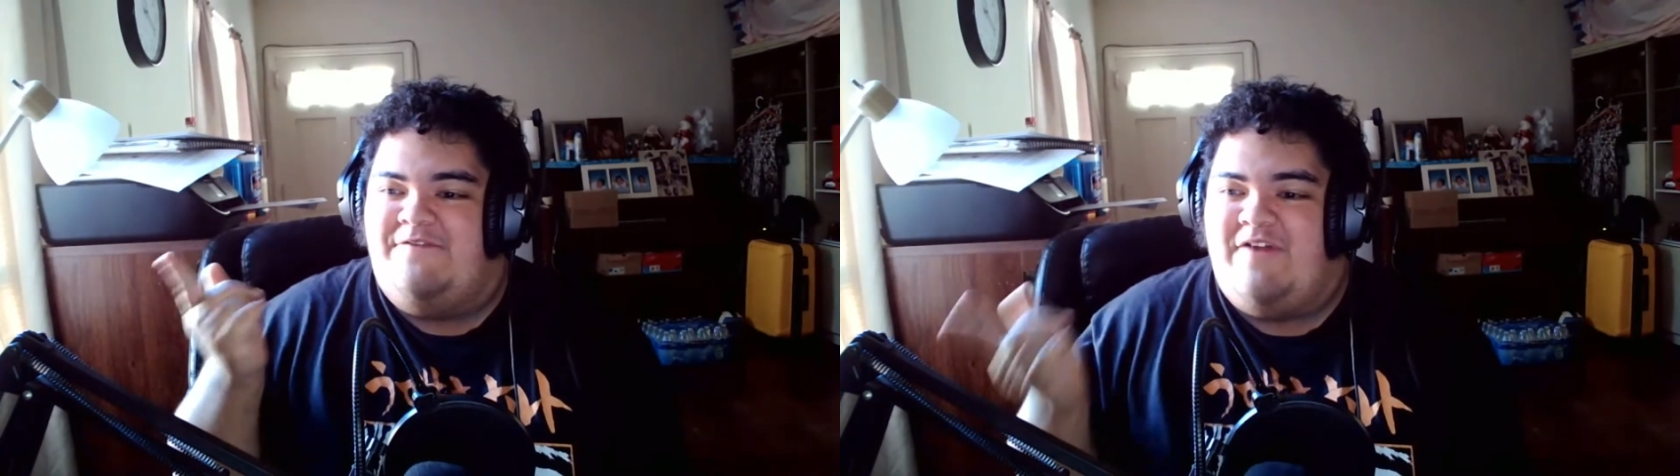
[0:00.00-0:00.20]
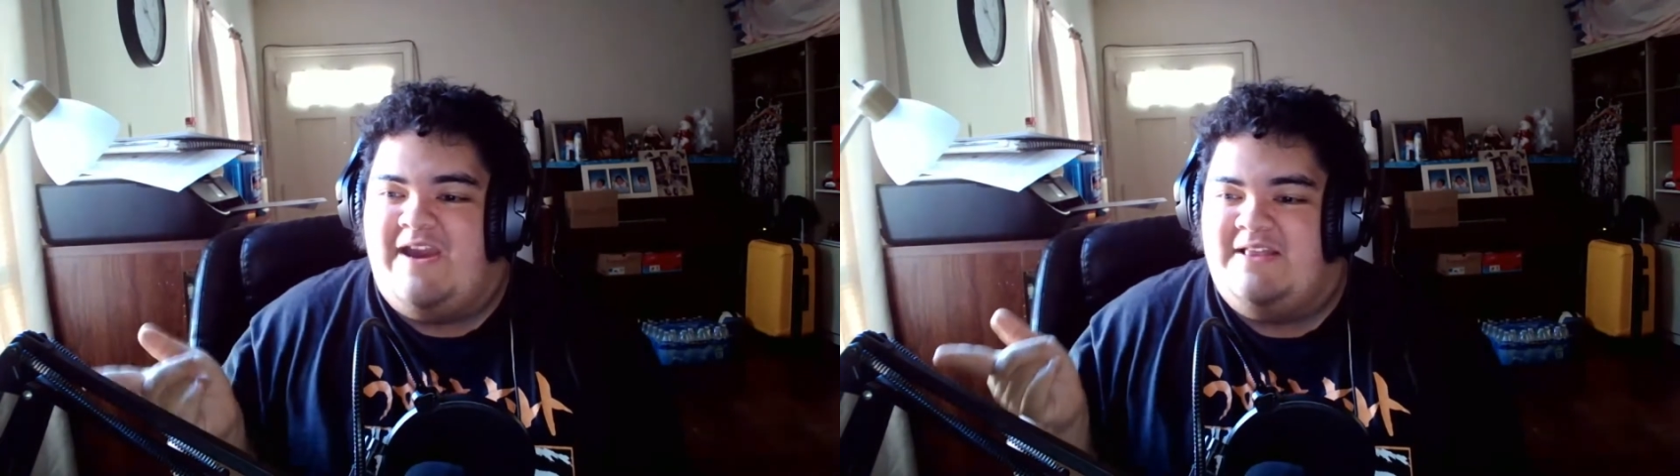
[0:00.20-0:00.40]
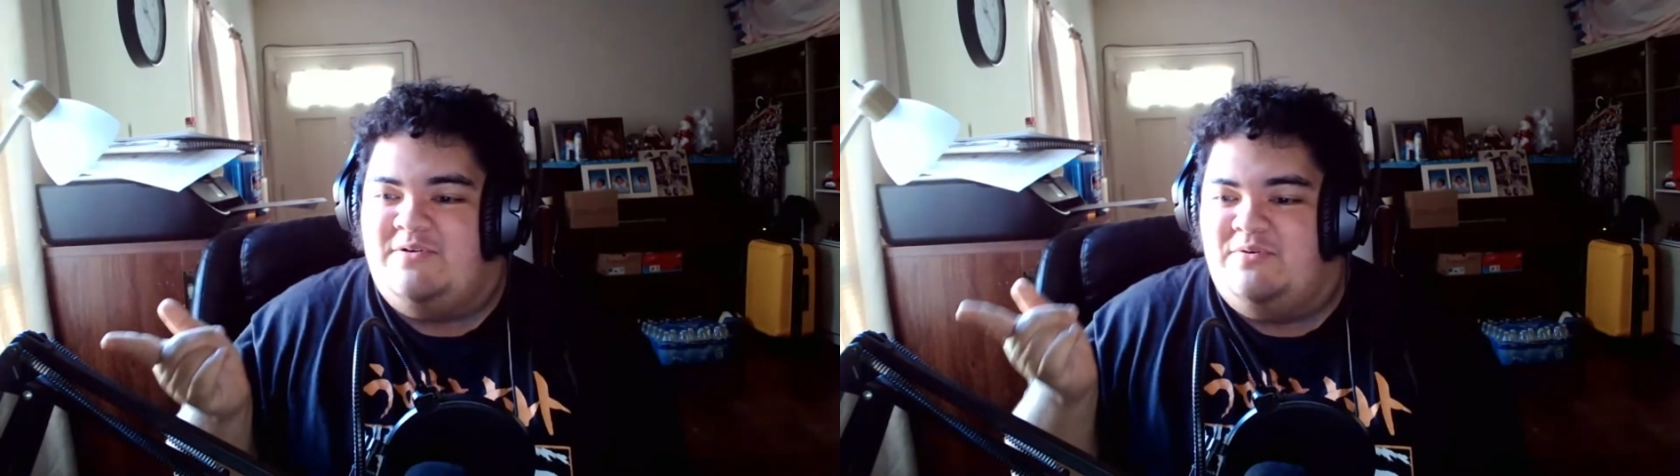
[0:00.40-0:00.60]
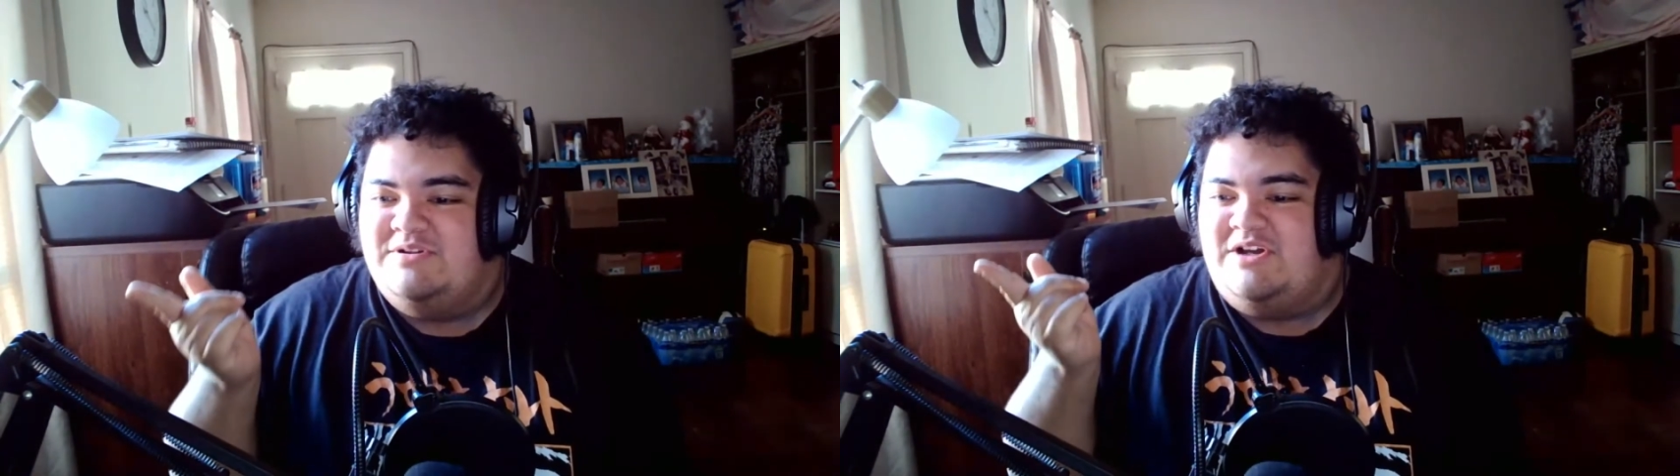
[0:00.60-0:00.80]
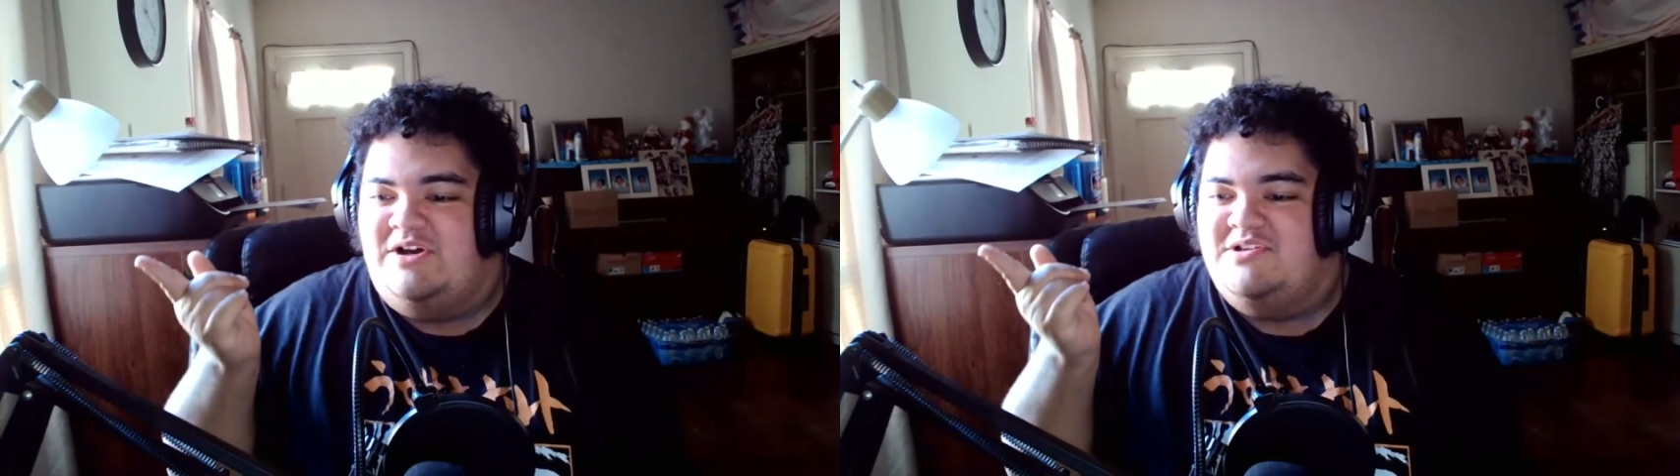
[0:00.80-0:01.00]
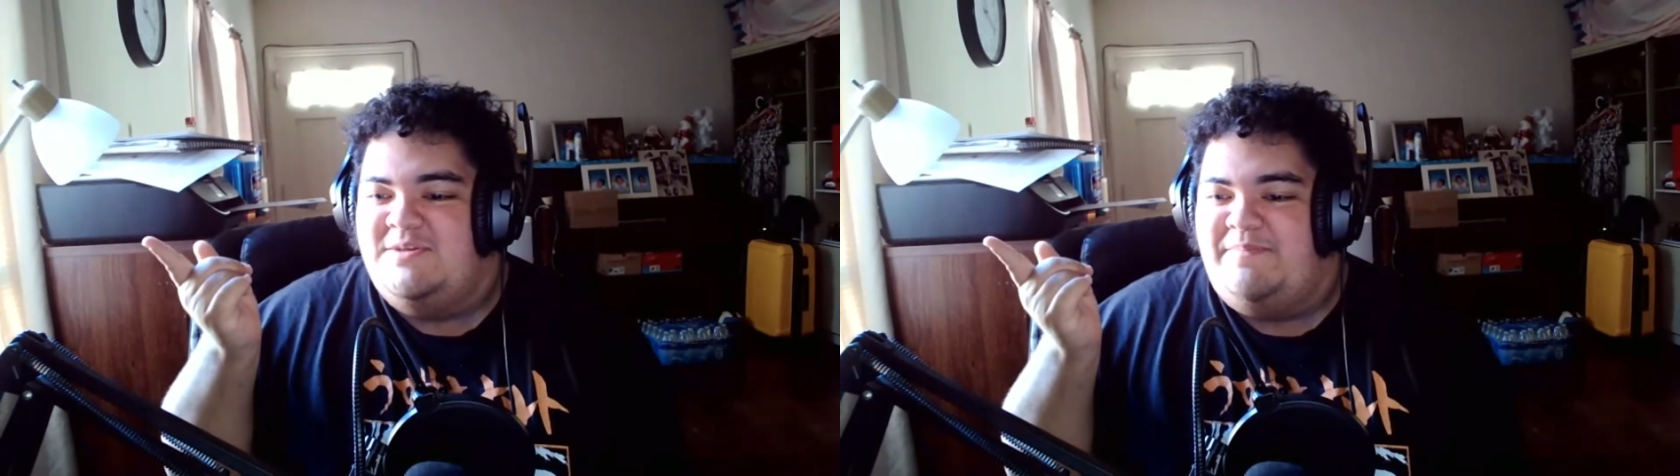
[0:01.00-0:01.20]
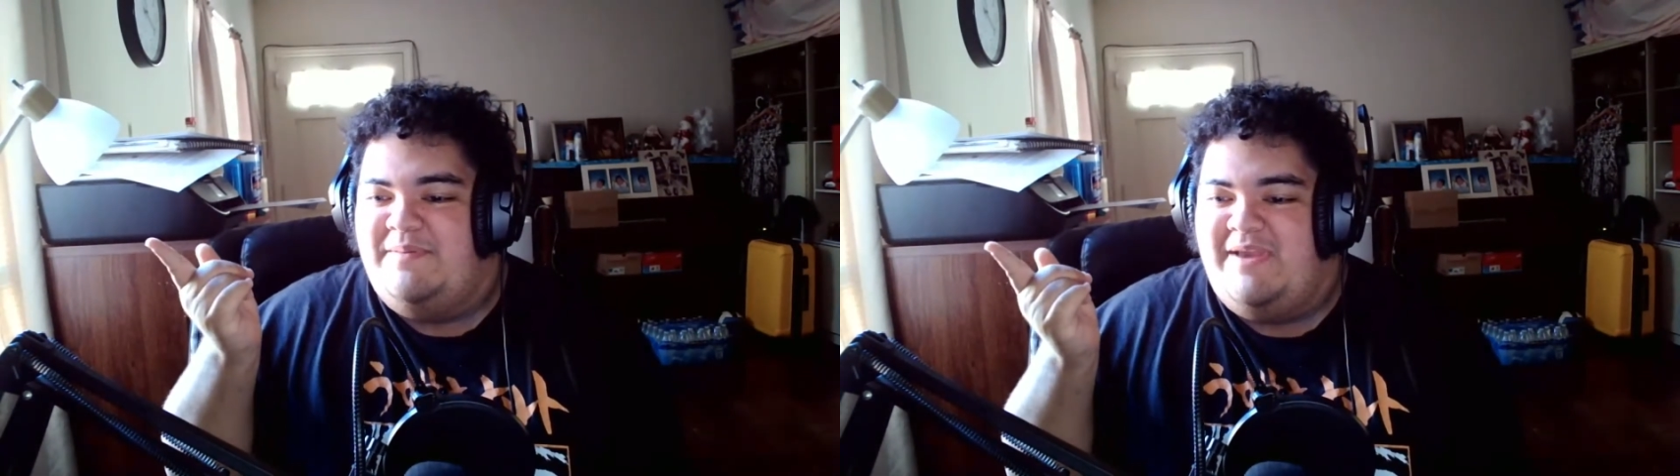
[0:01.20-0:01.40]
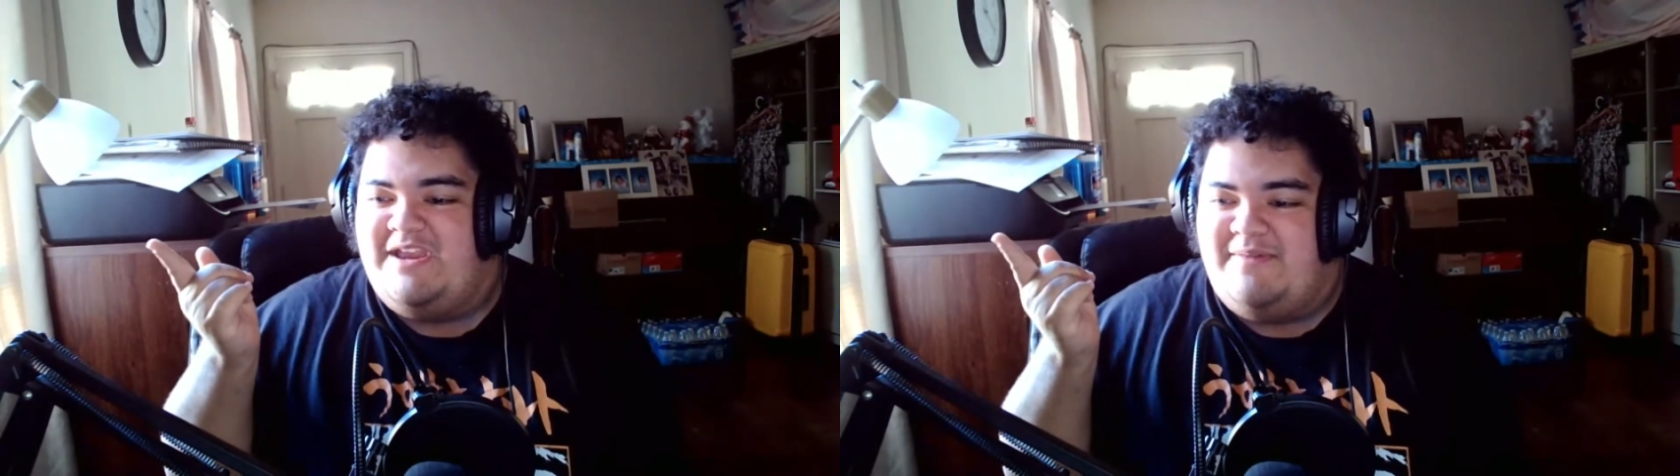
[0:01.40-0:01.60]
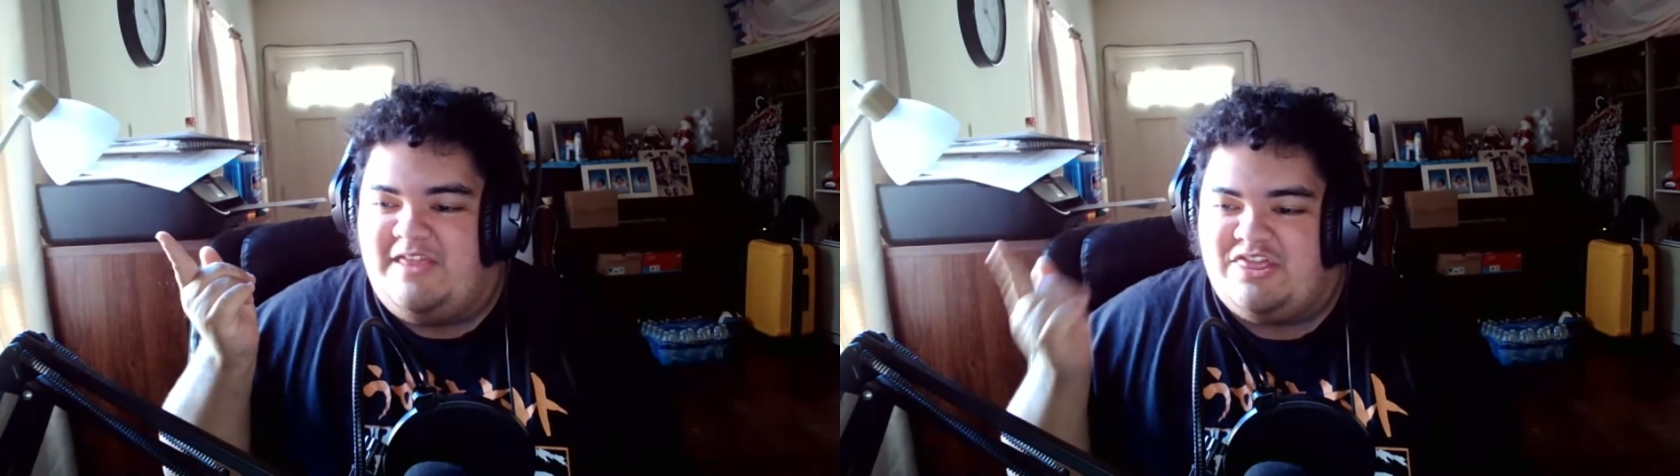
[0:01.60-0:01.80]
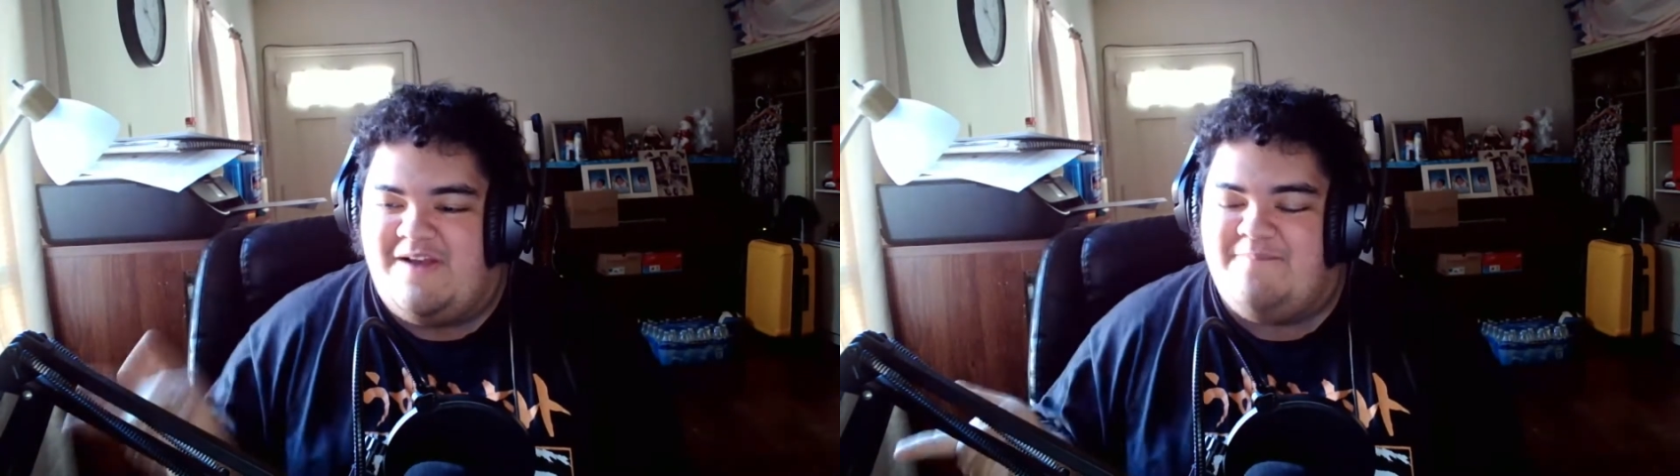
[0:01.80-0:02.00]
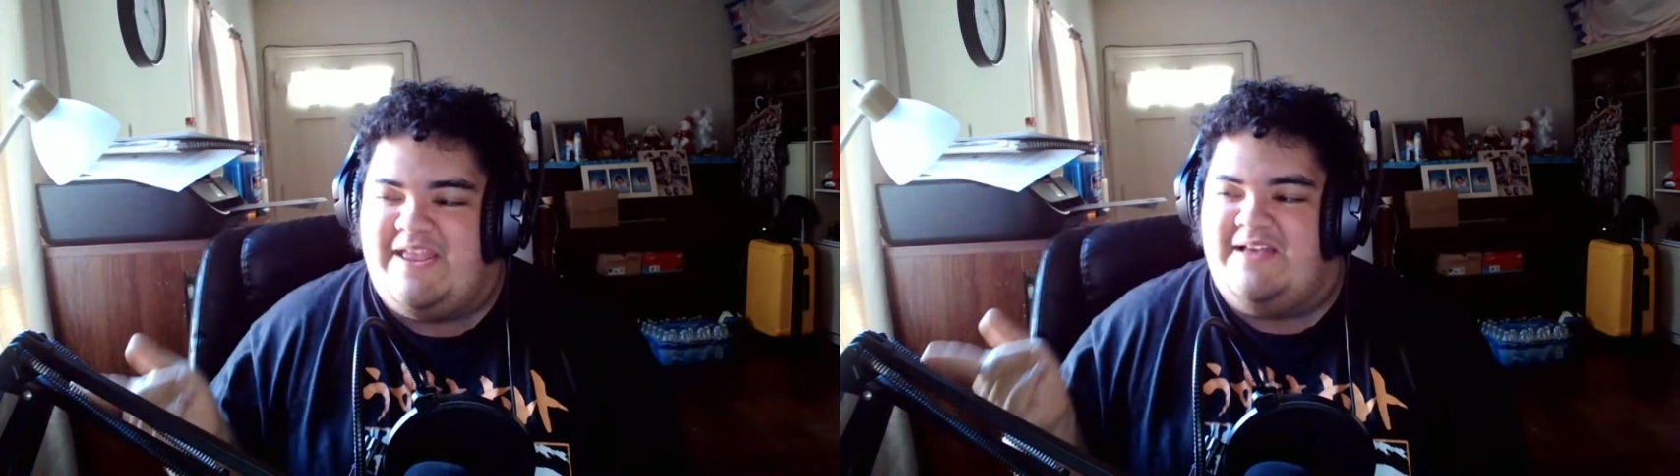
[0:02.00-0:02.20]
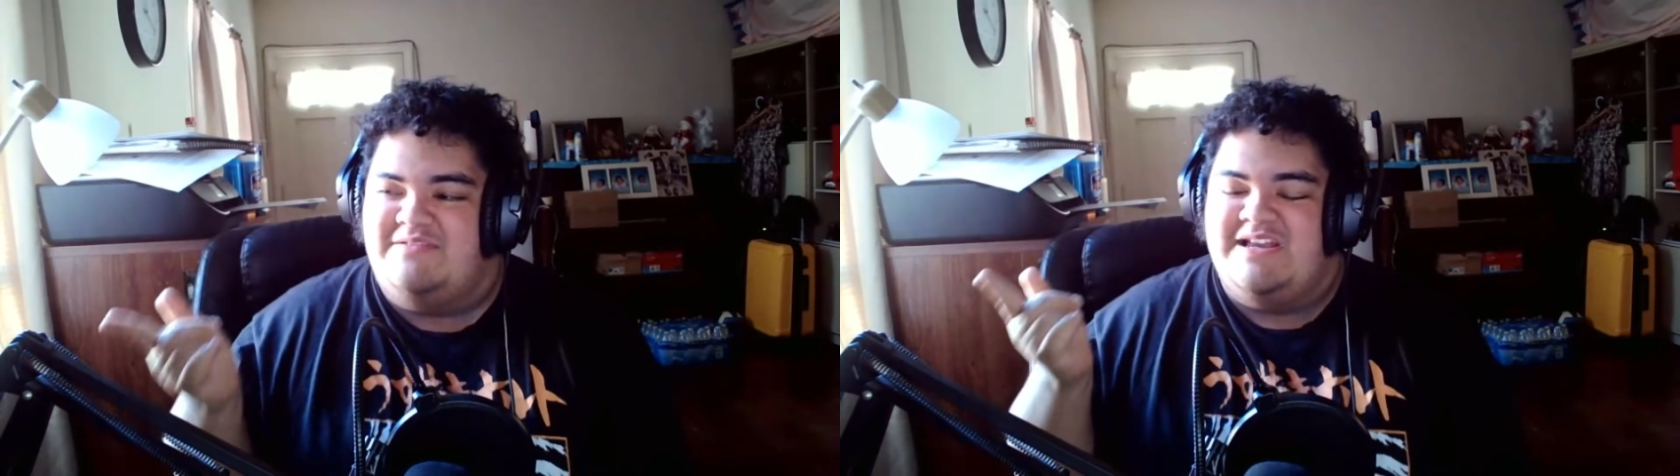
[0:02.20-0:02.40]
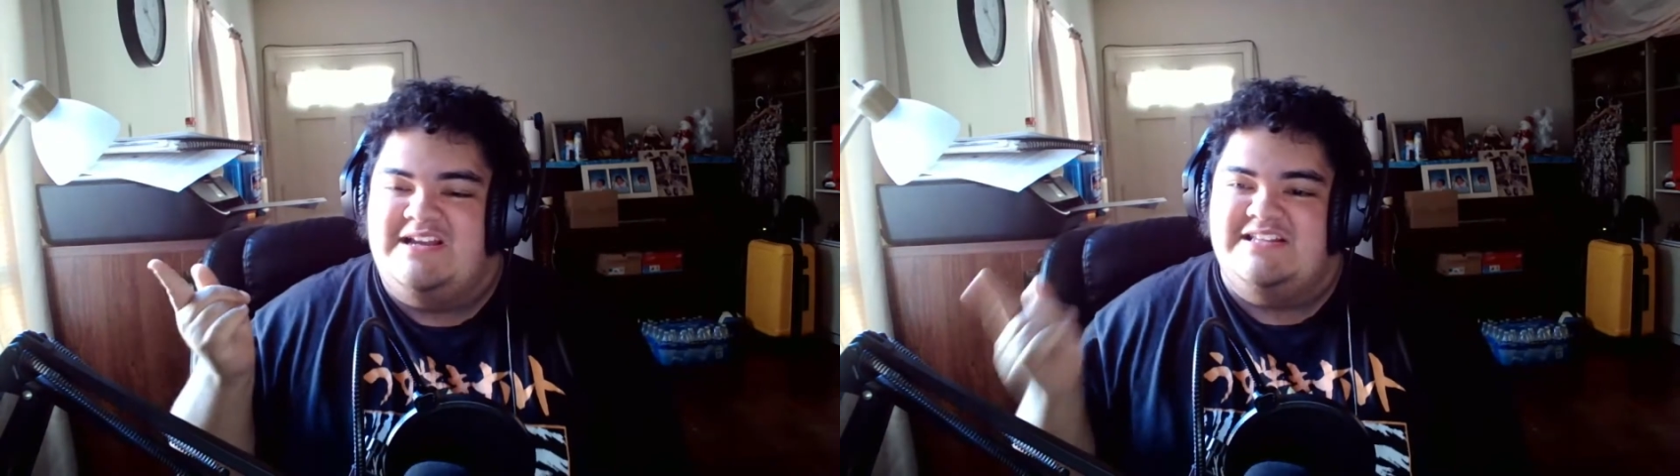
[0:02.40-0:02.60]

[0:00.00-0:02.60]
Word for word: friend, who has also been making my thumbnails,